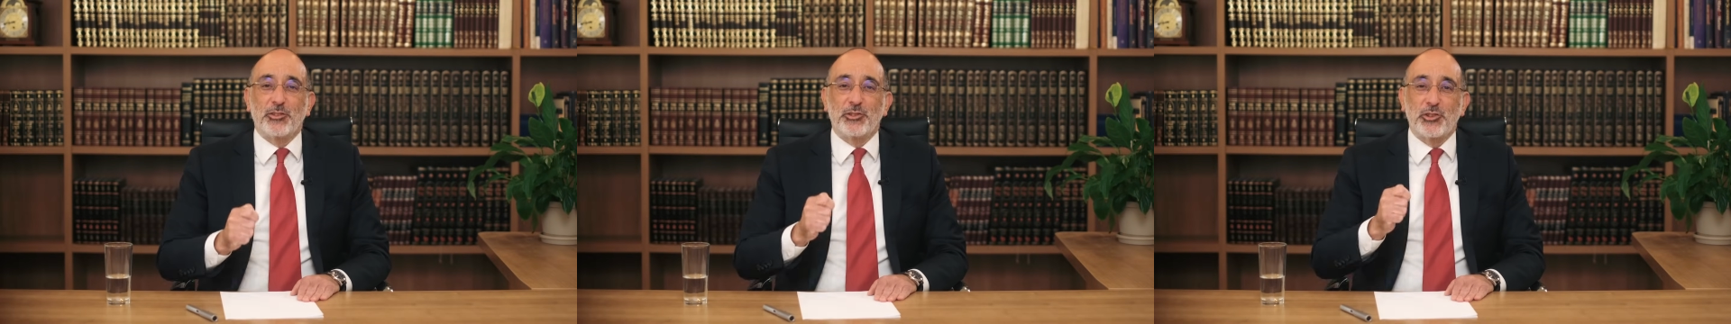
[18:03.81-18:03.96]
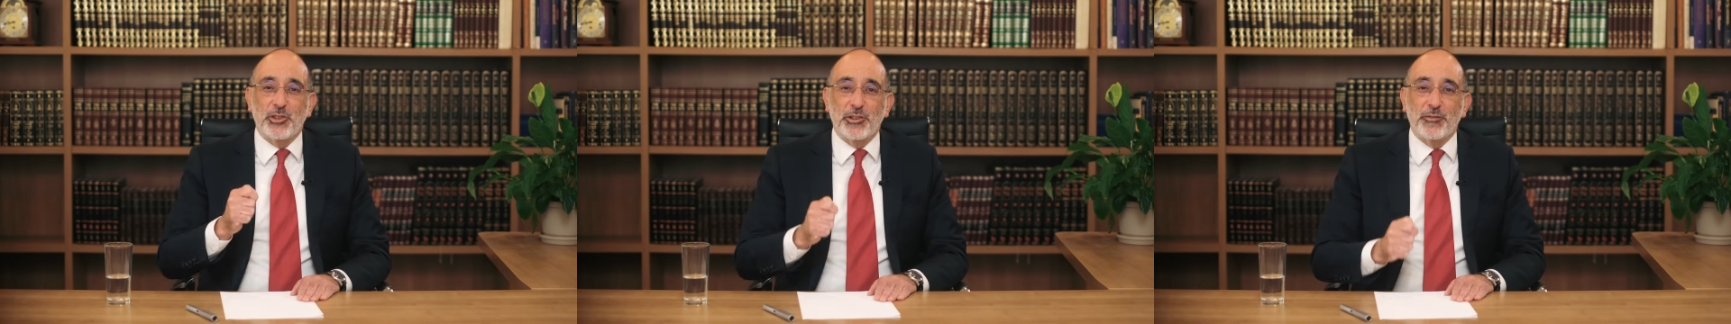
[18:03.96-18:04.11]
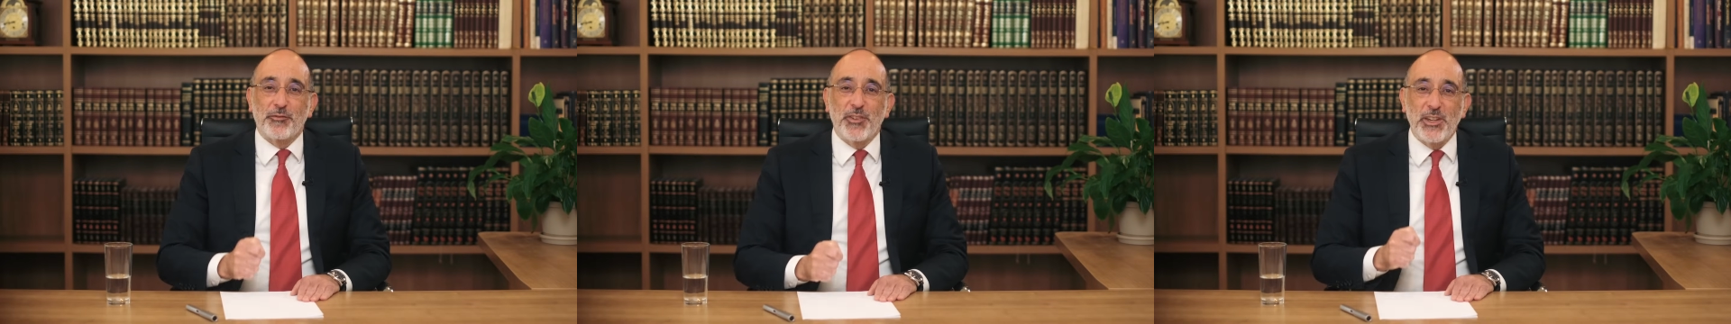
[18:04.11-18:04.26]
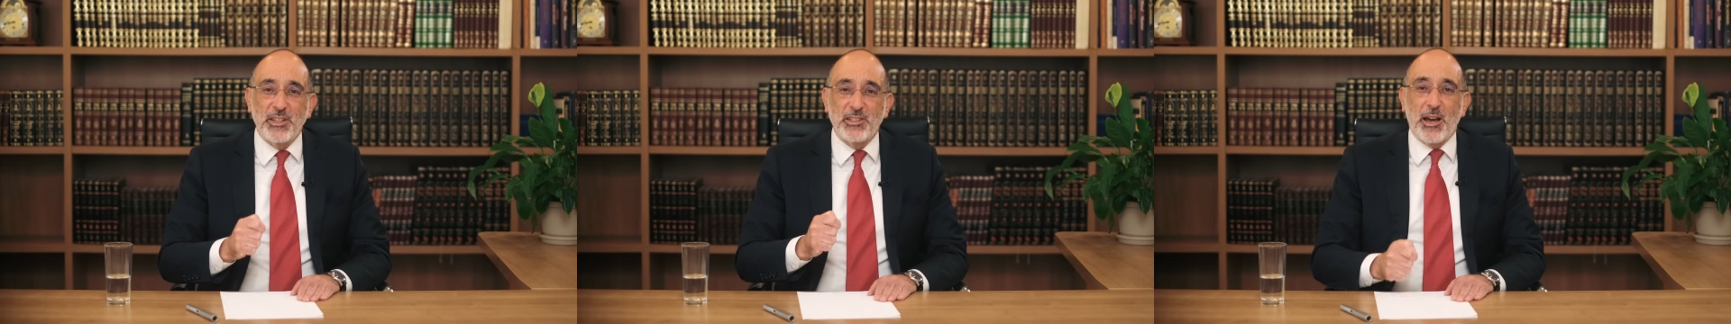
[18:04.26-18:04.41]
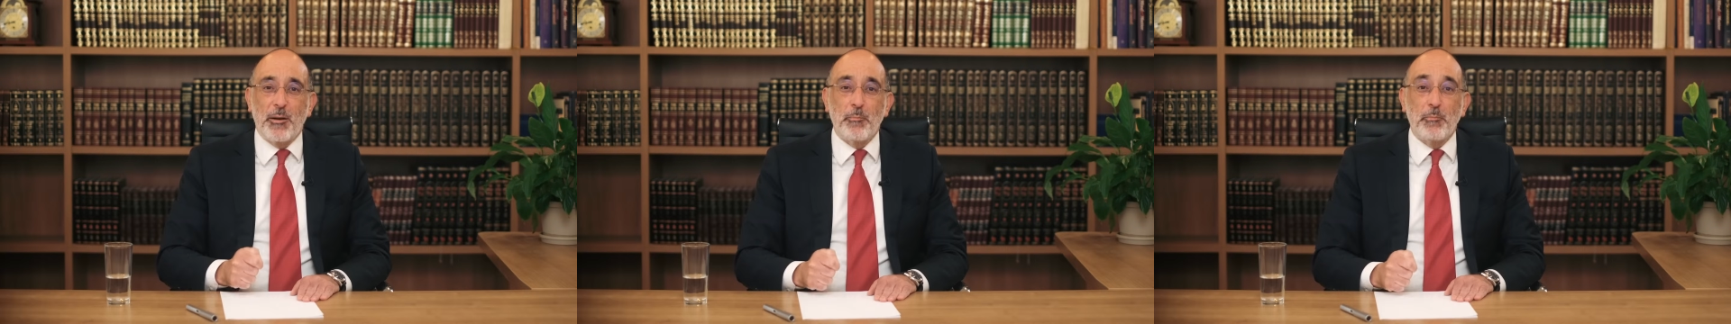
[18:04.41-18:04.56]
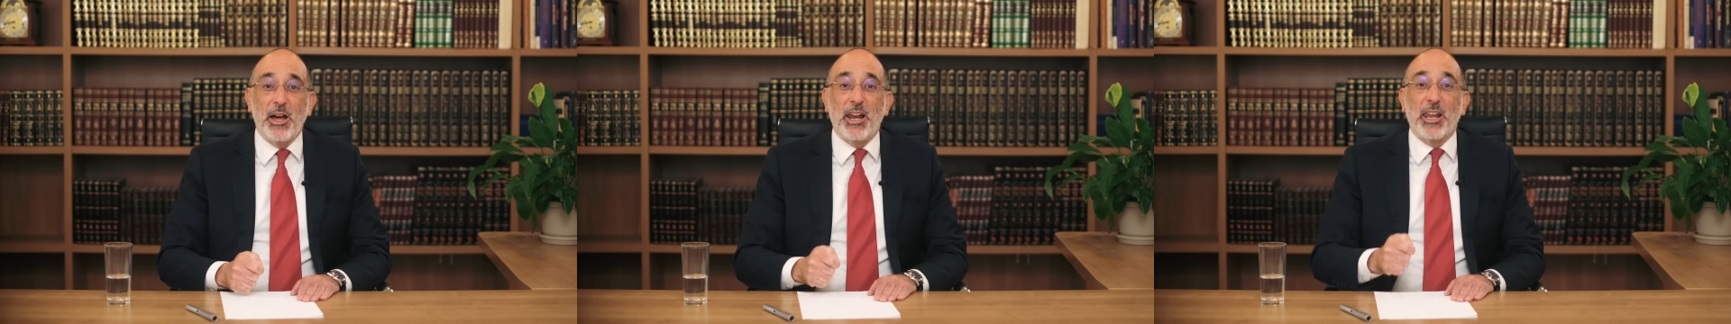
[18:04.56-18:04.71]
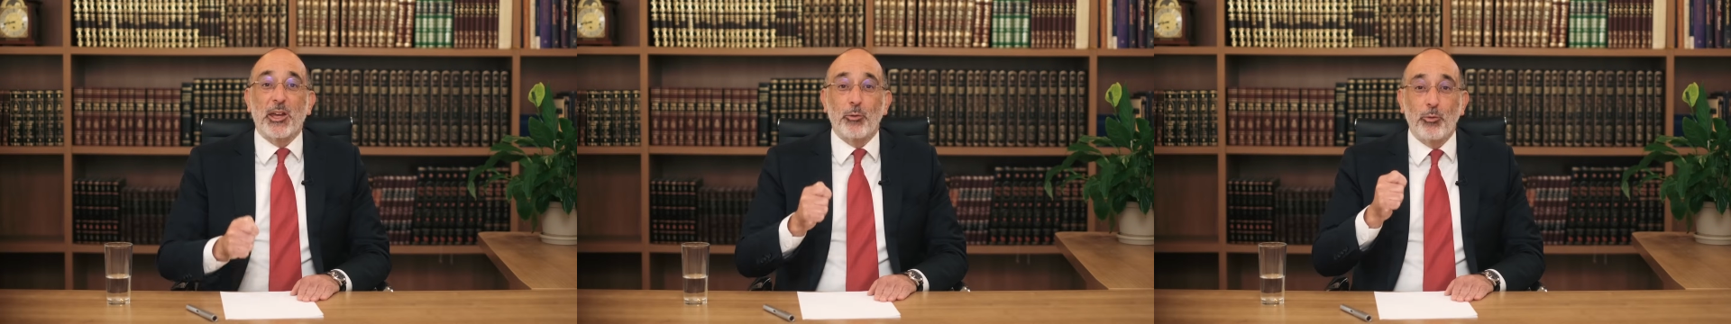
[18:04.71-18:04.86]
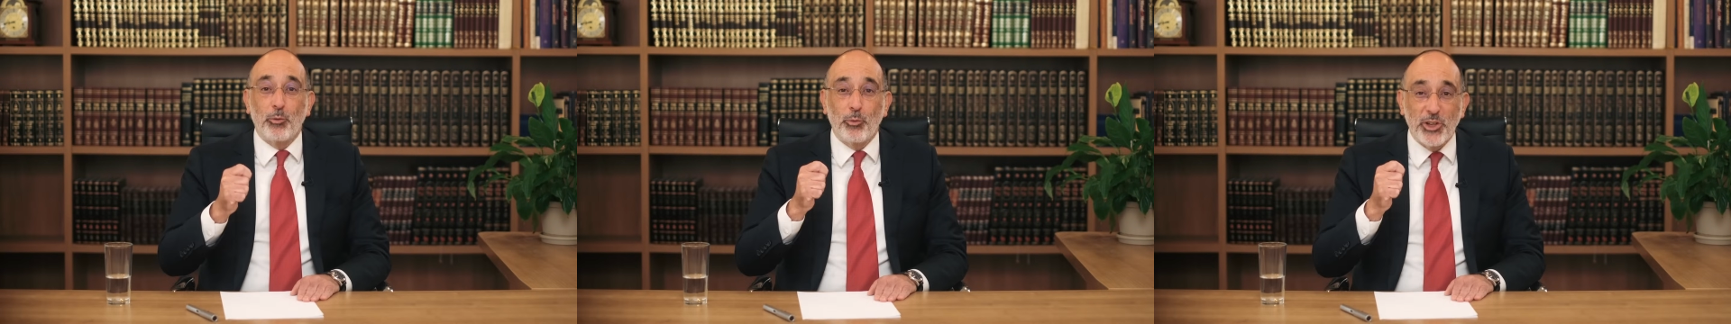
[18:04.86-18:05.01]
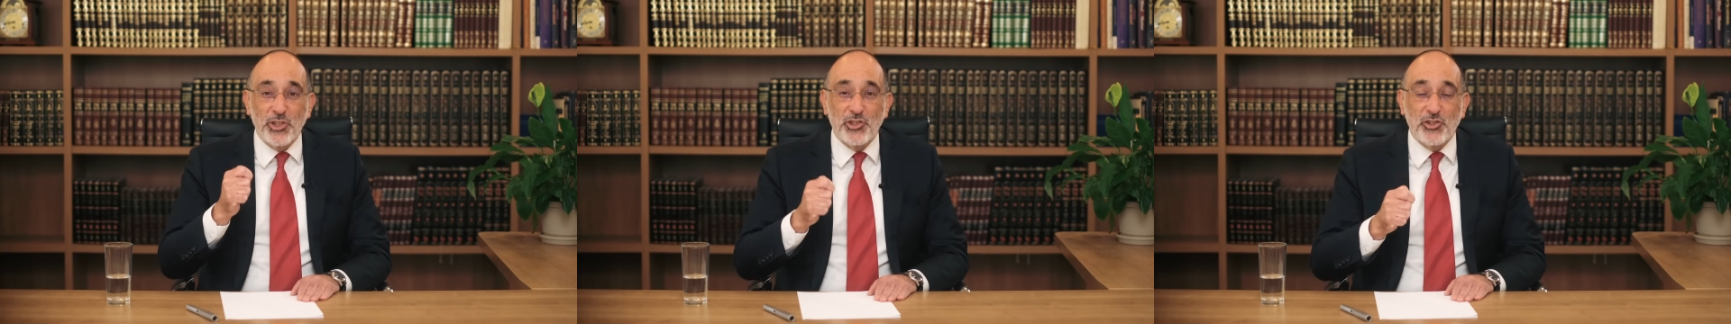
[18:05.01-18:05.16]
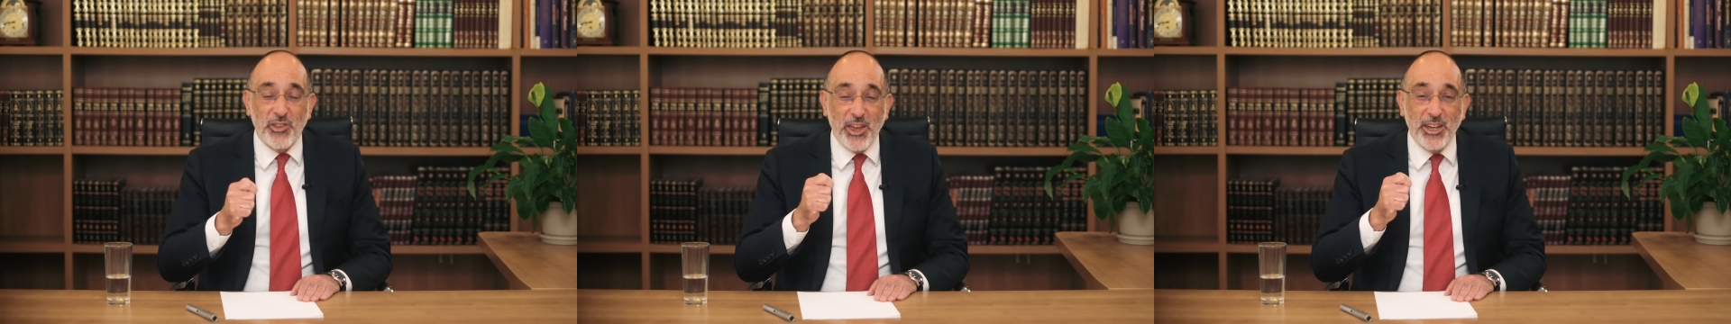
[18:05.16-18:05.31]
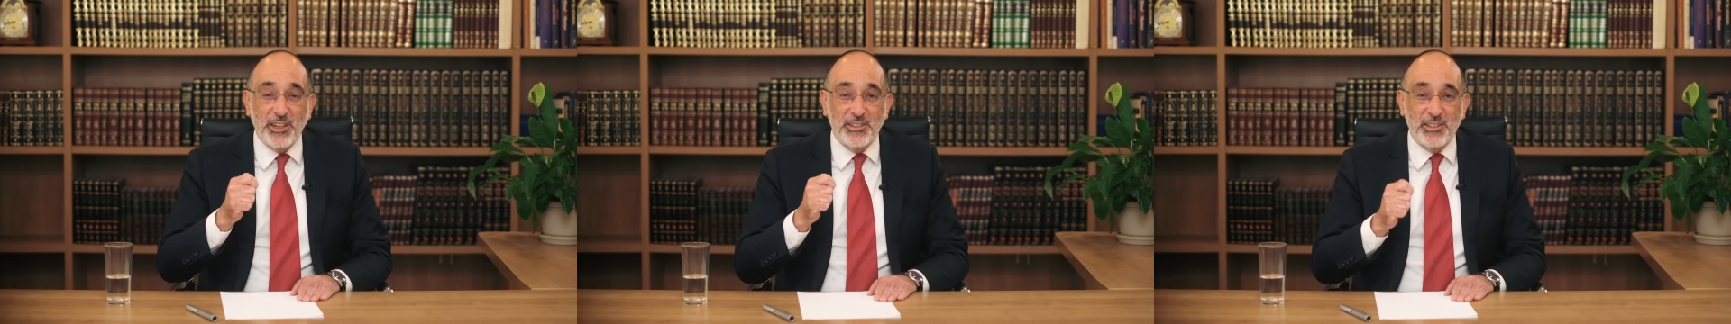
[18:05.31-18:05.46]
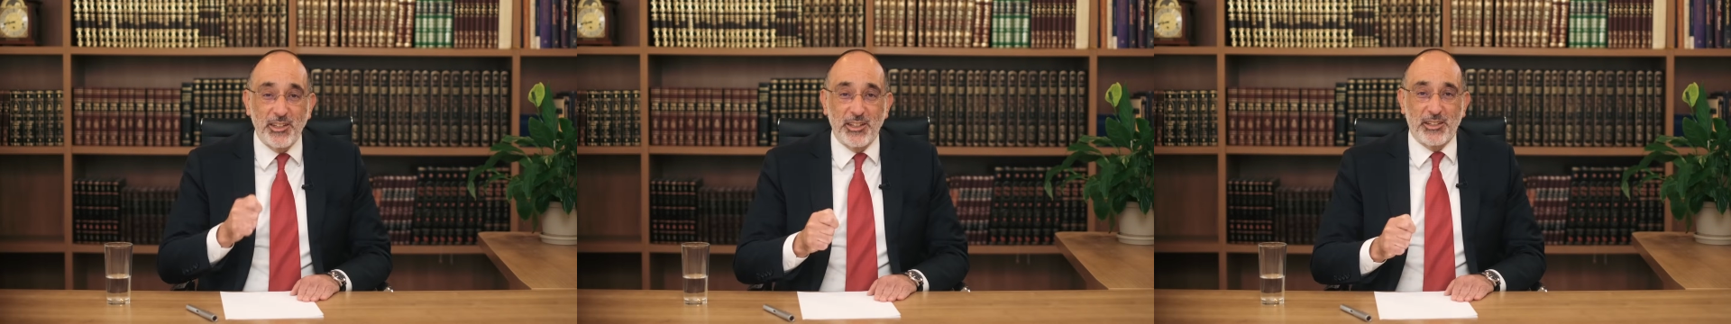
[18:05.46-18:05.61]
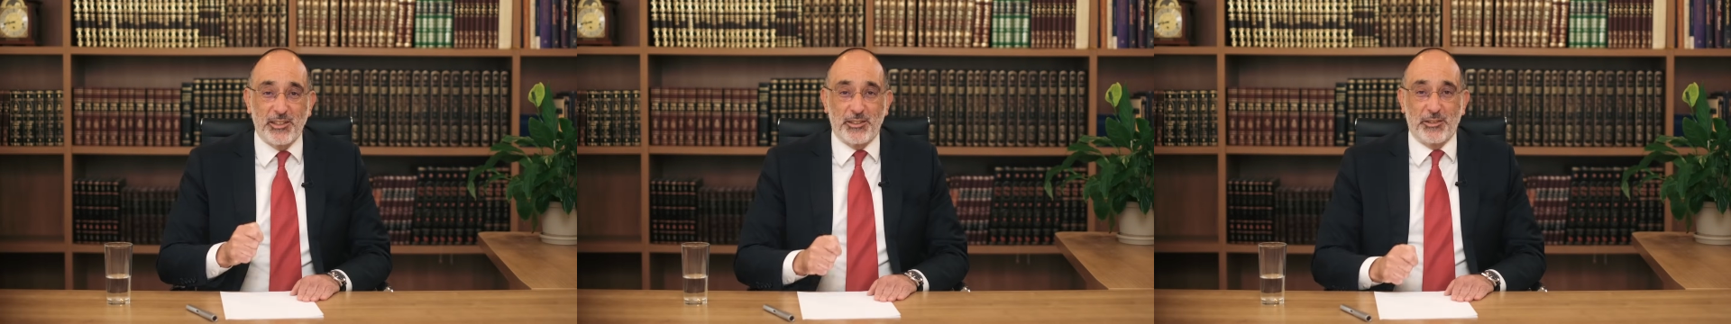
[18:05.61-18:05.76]
to defeat Amalek, which they
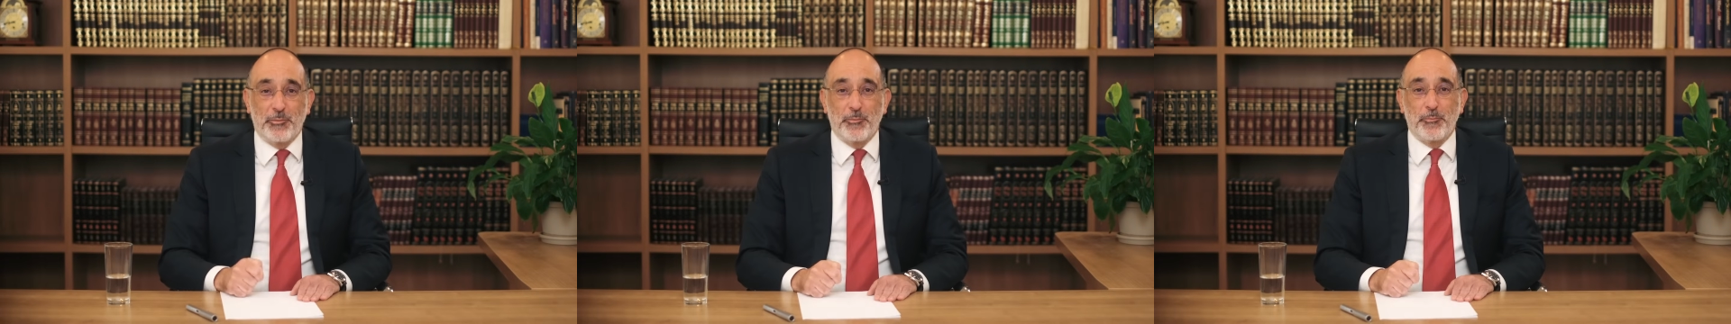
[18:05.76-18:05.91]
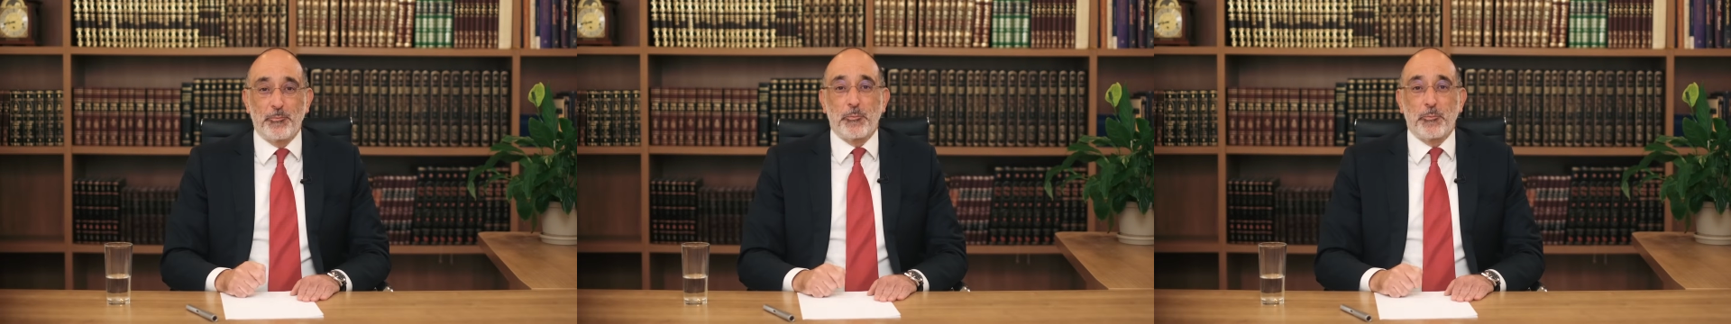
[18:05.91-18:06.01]
did.